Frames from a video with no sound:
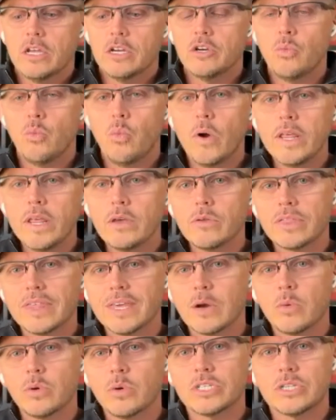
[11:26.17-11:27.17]
What do you
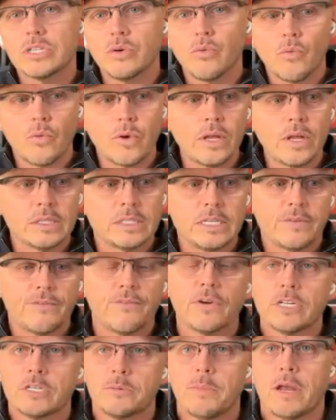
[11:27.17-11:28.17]
think was the real
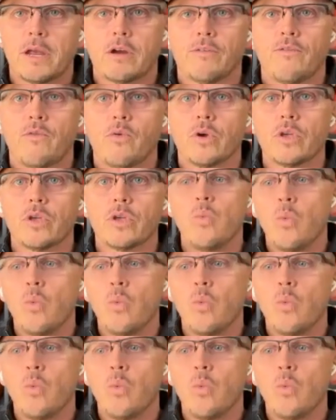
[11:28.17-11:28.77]
difference maker for you?